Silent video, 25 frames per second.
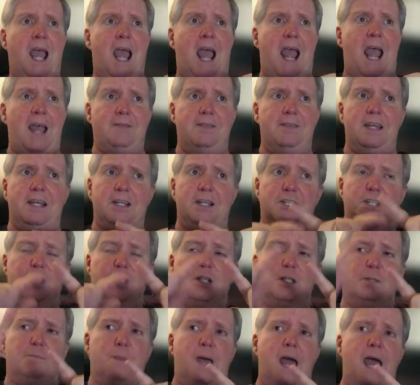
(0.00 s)
and then a
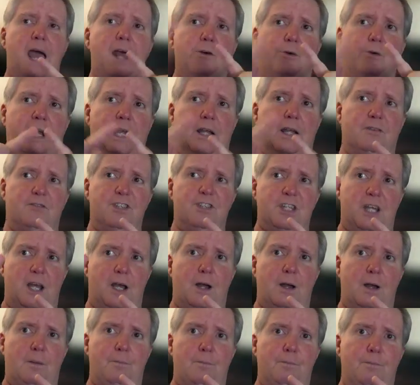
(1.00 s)
smattering of
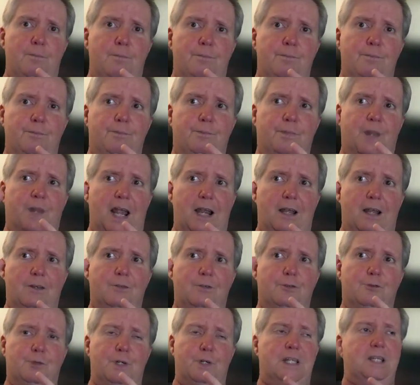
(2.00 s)
some like
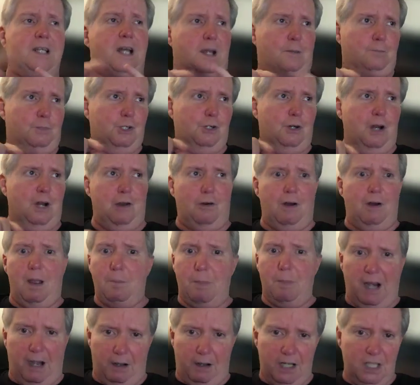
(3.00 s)
three times great
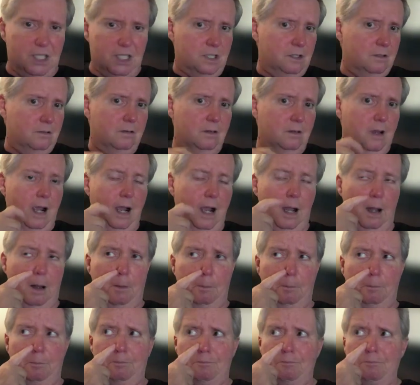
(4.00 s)
grandparents.
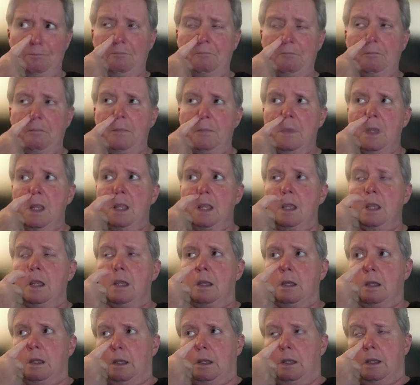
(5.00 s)
Um,
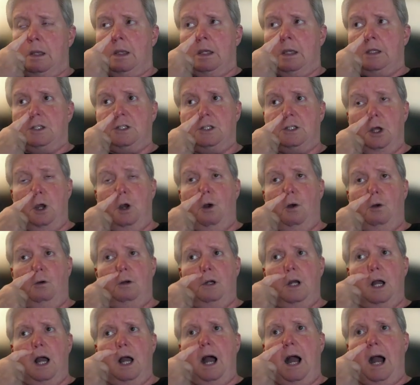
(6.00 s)

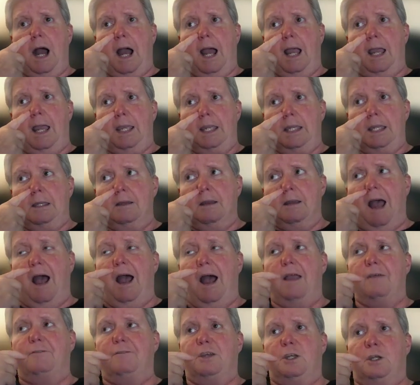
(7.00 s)
so I
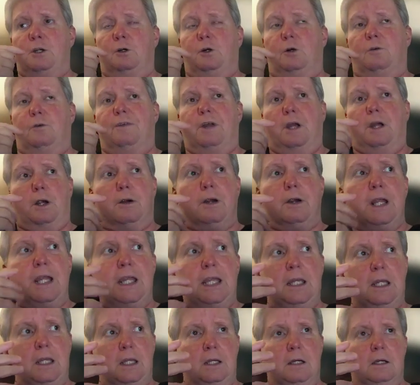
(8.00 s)
feel
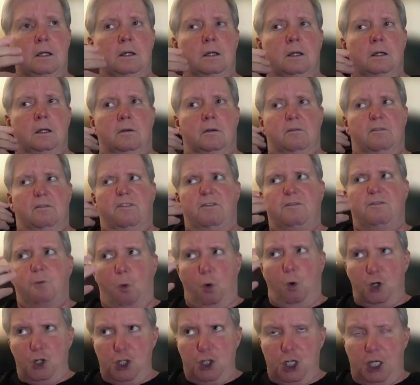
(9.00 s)
very
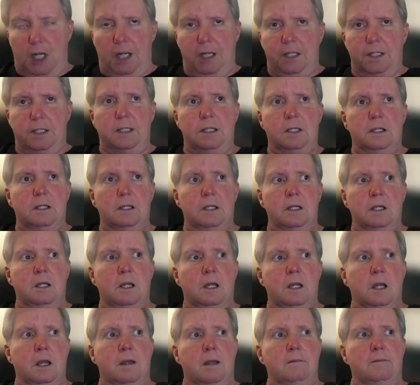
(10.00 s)
fortunate
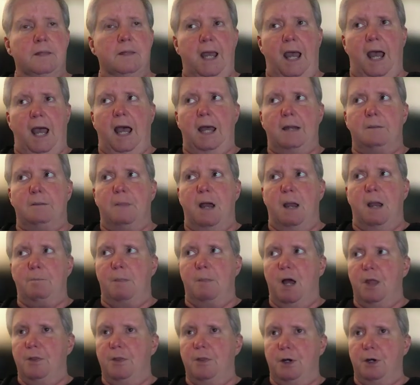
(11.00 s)
that my
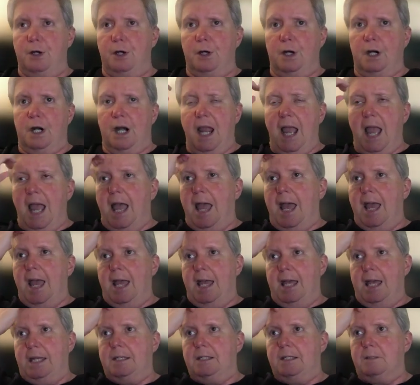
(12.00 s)
mother
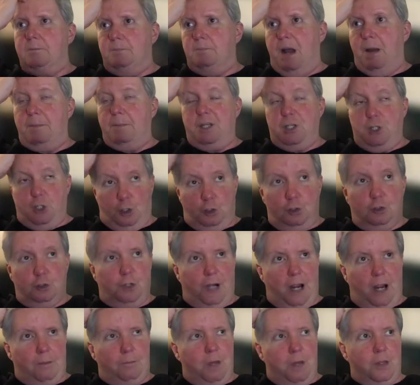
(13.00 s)
and my maternal
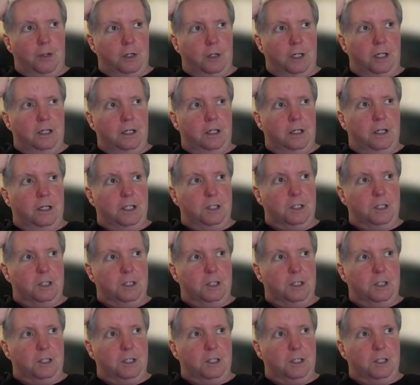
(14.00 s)
grandmother